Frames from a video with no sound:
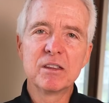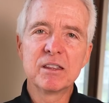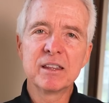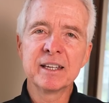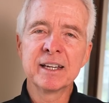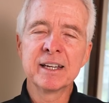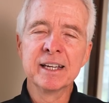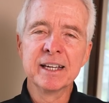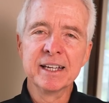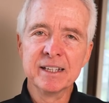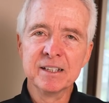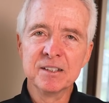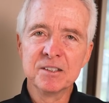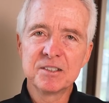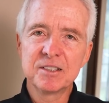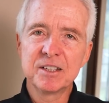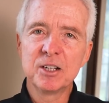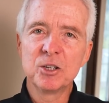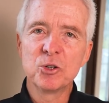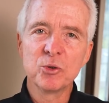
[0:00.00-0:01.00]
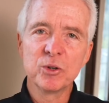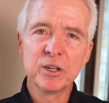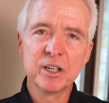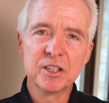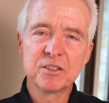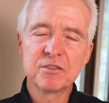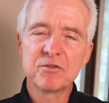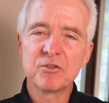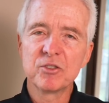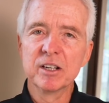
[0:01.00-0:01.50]
thing in secret
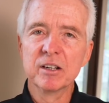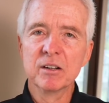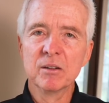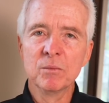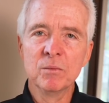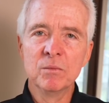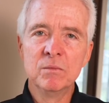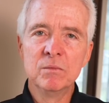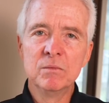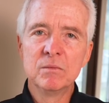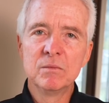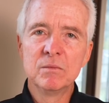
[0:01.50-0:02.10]
is freedom.